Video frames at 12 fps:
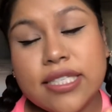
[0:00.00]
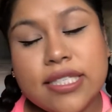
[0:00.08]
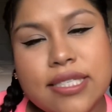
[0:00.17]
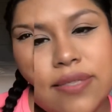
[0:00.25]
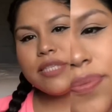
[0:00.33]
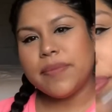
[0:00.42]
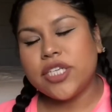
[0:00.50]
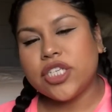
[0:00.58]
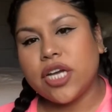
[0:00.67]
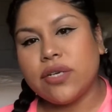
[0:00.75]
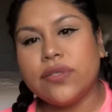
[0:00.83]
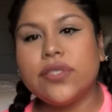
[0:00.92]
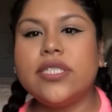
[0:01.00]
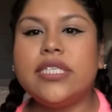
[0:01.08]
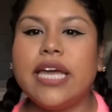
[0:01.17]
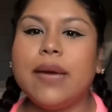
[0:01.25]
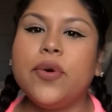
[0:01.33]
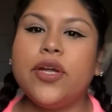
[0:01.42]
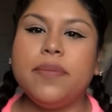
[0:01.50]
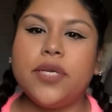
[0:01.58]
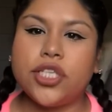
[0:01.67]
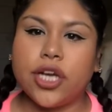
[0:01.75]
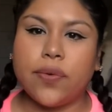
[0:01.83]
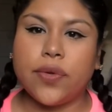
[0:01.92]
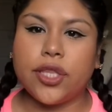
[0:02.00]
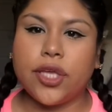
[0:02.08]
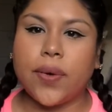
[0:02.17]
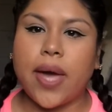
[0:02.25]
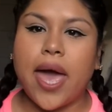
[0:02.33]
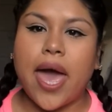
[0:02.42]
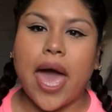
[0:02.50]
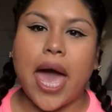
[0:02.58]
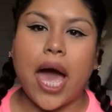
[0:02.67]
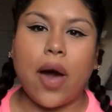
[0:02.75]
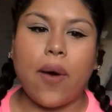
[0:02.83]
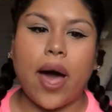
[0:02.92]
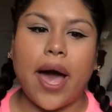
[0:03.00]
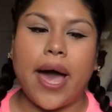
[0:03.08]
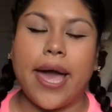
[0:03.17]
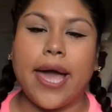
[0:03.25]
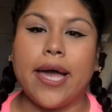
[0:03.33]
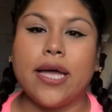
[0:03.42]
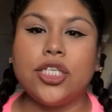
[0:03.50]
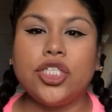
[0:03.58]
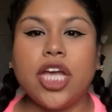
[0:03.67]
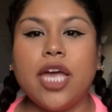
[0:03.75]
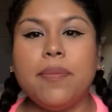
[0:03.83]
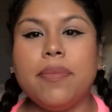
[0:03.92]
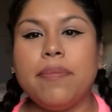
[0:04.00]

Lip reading: Welcome back to my channel. So today I'm going to be sharing with you how I shape,